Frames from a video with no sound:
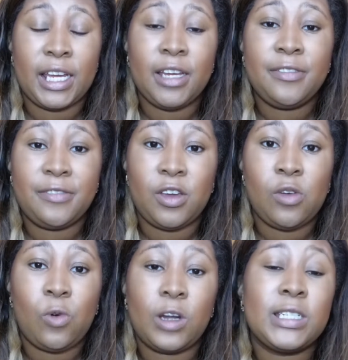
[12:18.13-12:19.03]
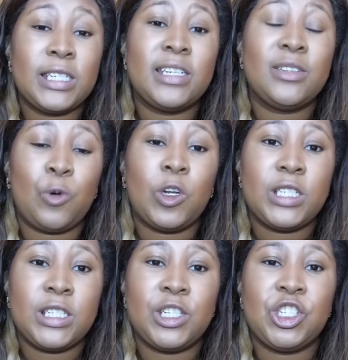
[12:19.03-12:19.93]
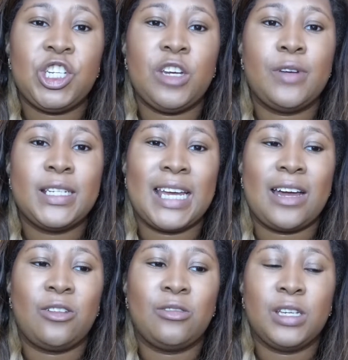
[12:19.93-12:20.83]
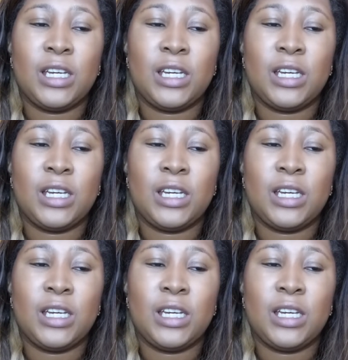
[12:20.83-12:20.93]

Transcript: If you wanted to sheer it out,